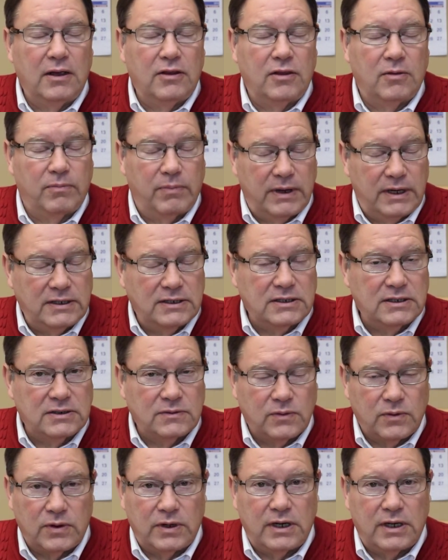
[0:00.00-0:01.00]
The basics
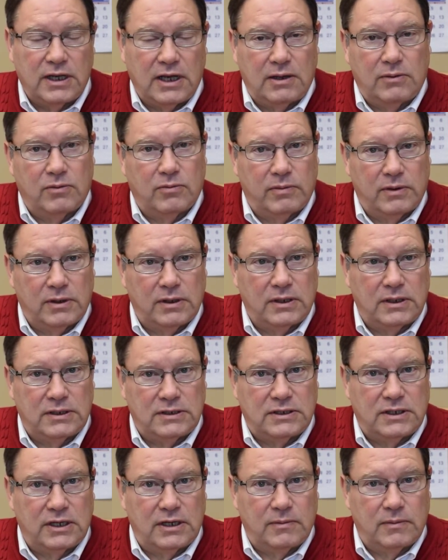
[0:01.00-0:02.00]
for any capability
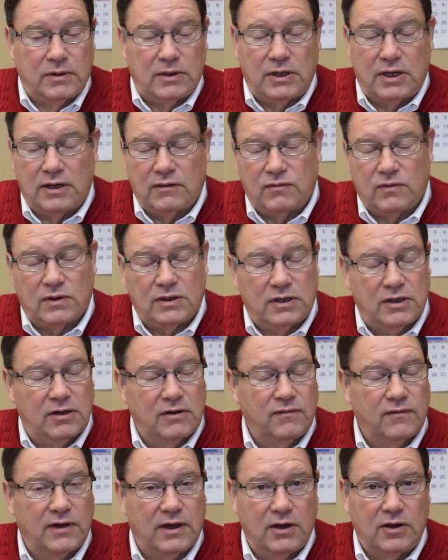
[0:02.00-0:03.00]
statement. You have to
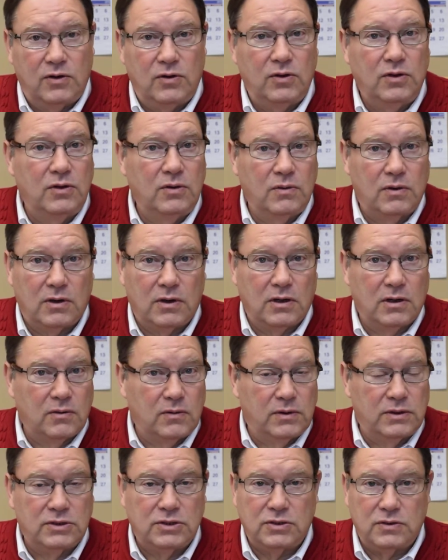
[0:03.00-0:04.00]
identify who you are,
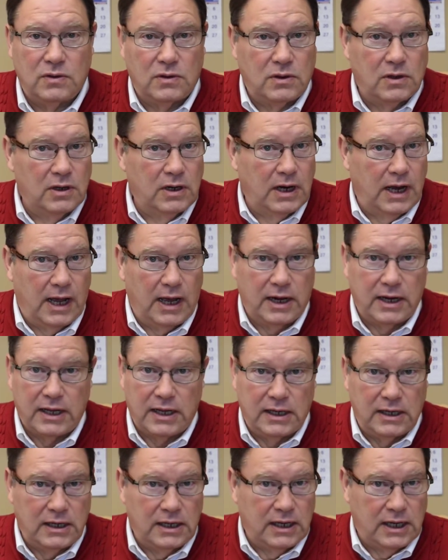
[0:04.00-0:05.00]
what you are, how to
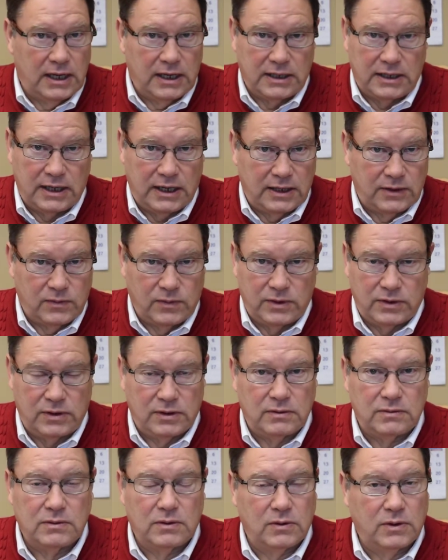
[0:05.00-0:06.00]
get in contact with
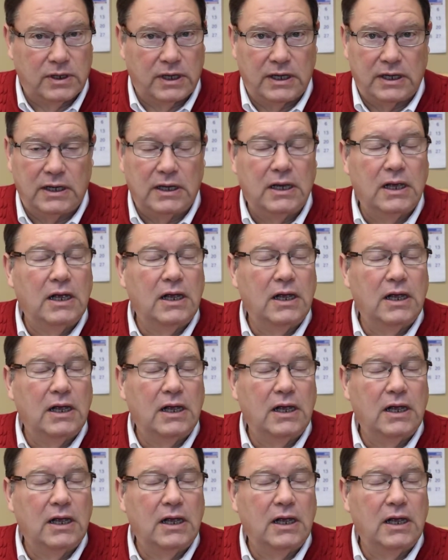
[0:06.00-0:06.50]
you, okay?